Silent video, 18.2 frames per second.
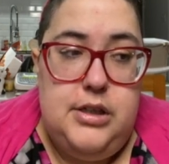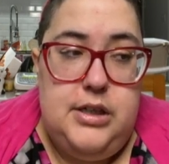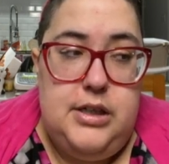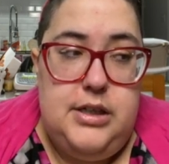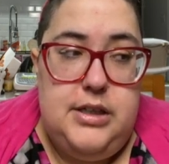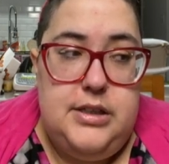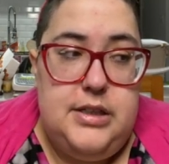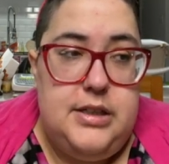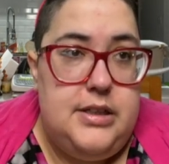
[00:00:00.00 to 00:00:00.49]

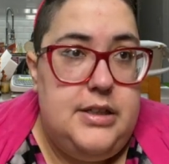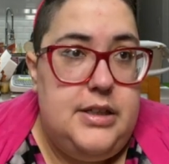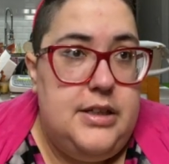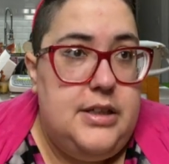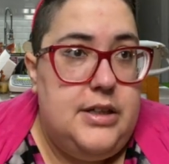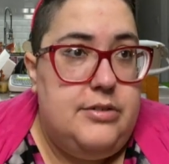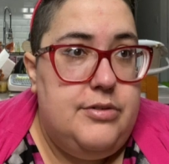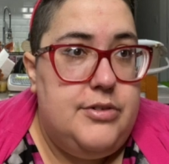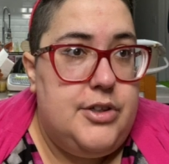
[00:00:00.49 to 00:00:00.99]
And then
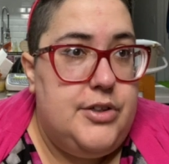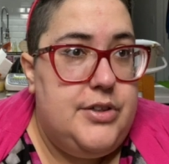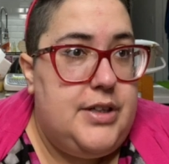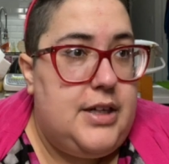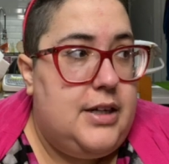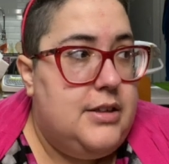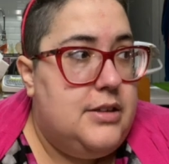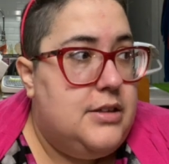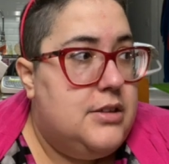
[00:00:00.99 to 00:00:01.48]
after
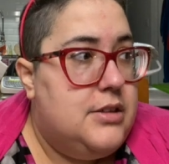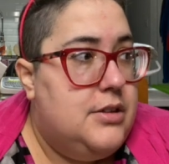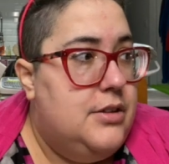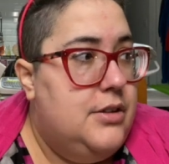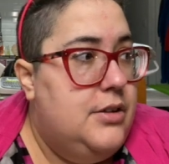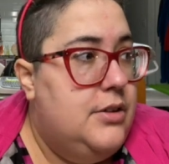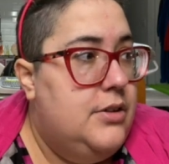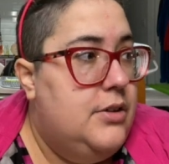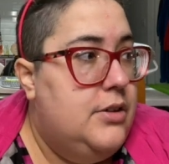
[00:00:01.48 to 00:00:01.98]
that,
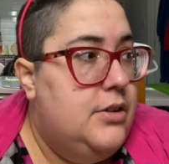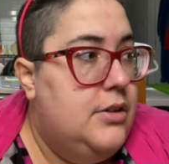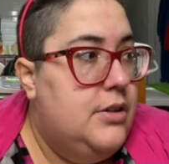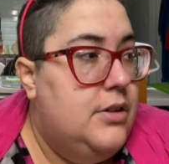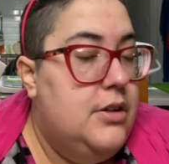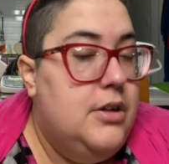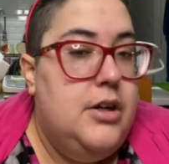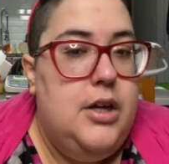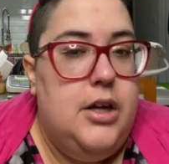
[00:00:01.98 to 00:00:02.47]

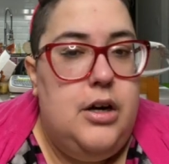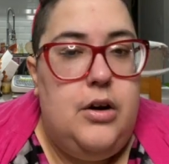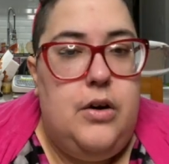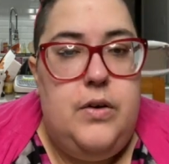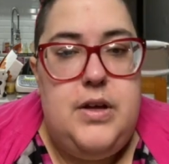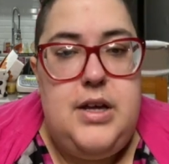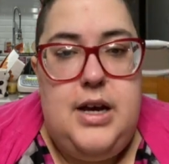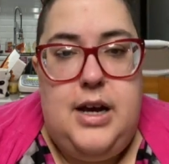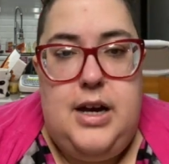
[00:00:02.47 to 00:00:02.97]
oh
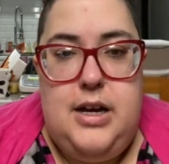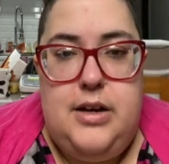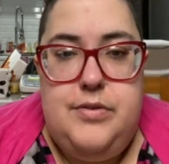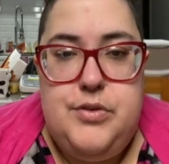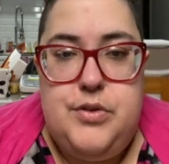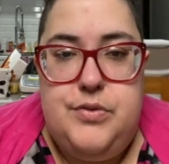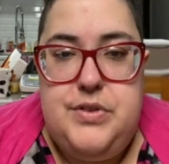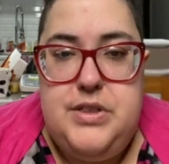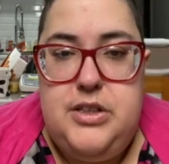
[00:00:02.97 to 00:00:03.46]
yeah, I have
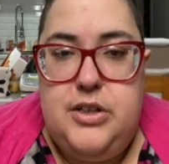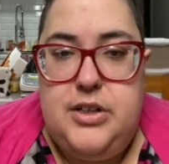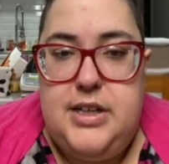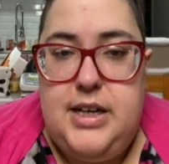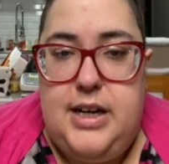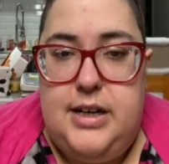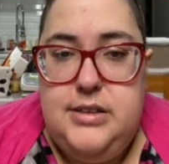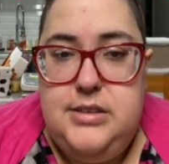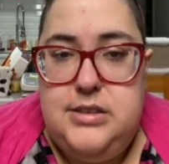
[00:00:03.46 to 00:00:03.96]
to feed the
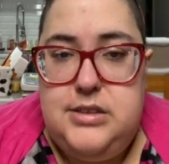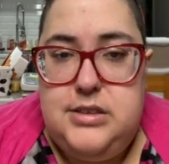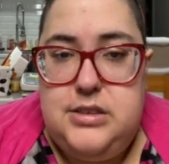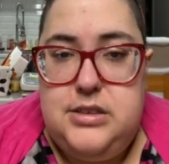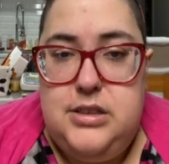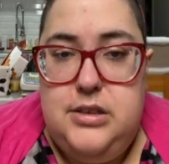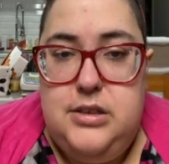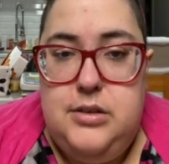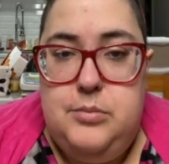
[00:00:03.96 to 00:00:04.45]
cats
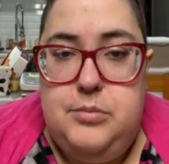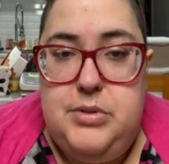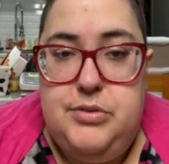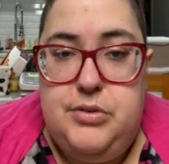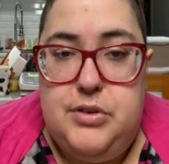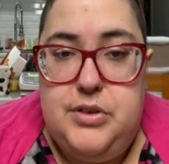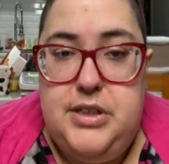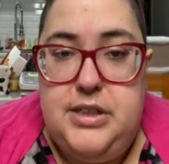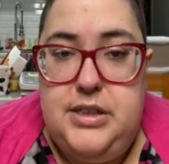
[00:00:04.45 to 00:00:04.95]

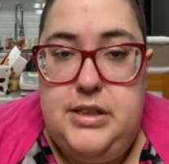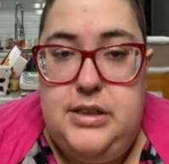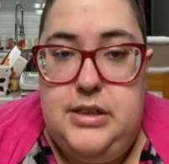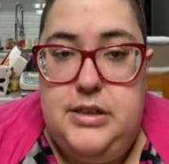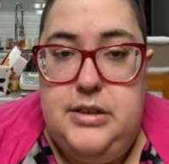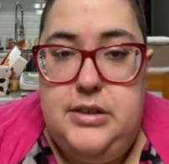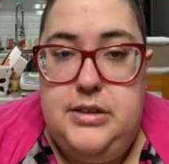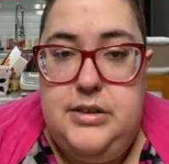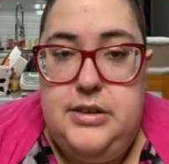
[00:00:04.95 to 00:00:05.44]
before they
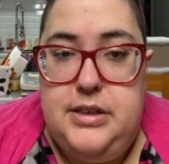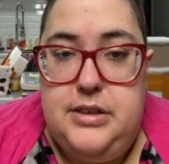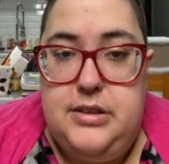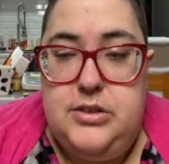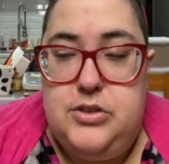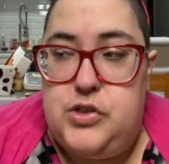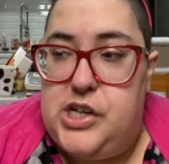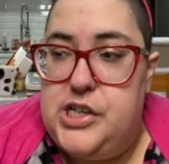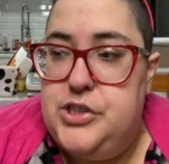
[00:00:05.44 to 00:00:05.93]

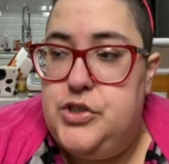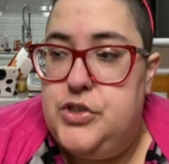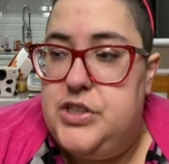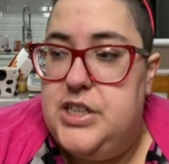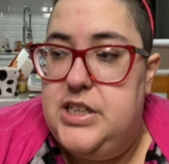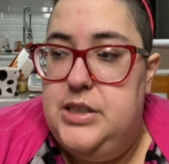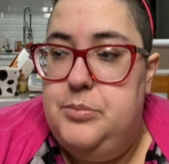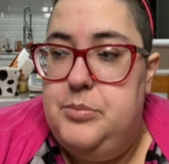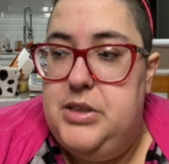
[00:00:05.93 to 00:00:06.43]
try to
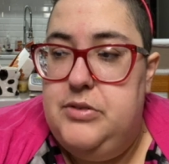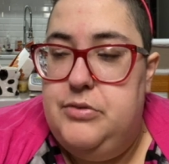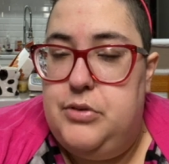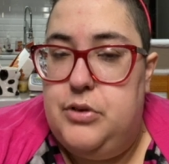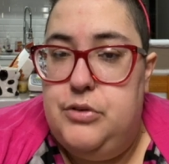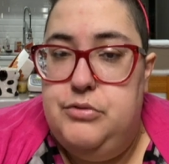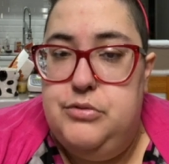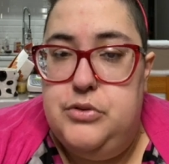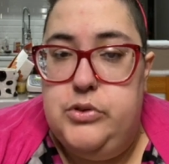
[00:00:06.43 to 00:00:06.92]
kill me for
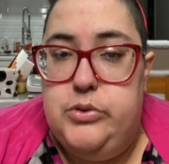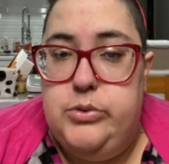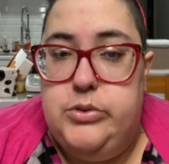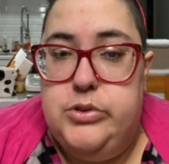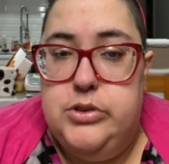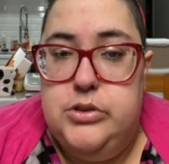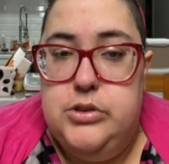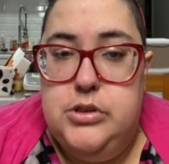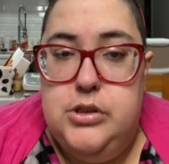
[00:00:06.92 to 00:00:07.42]
food.
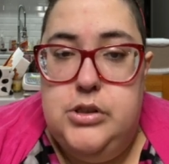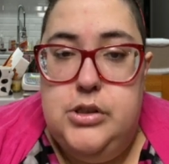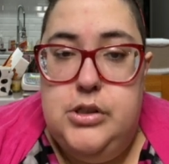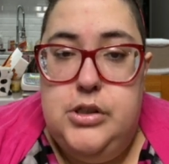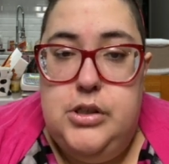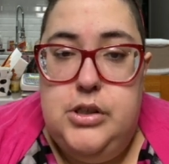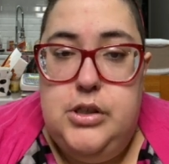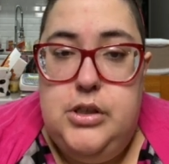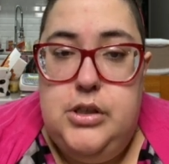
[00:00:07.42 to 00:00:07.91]

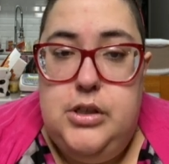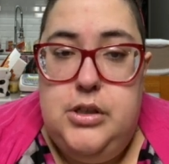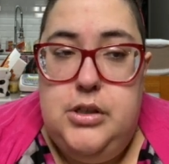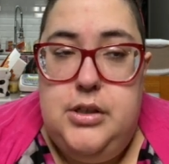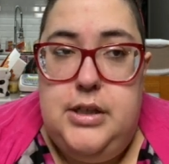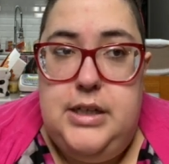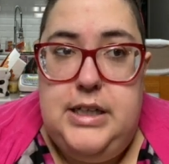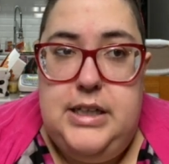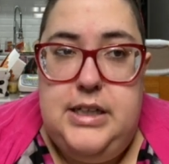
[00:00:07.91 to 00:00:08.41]

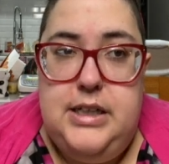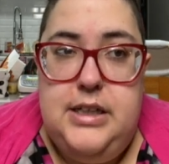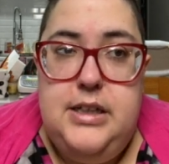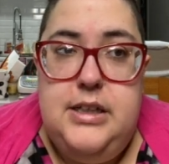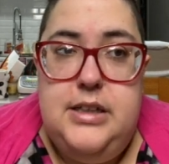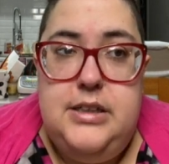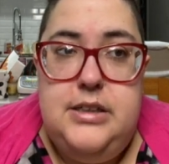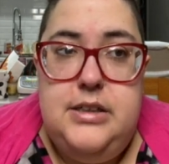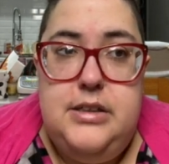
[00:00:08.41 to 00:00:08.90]

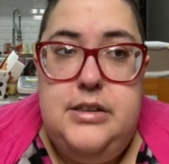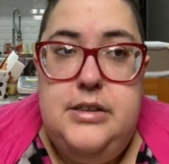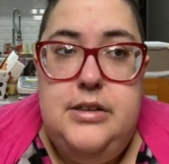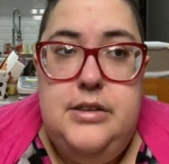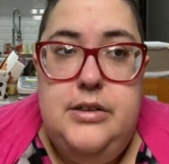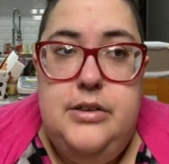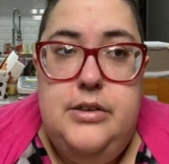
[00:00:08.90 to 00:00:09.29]
And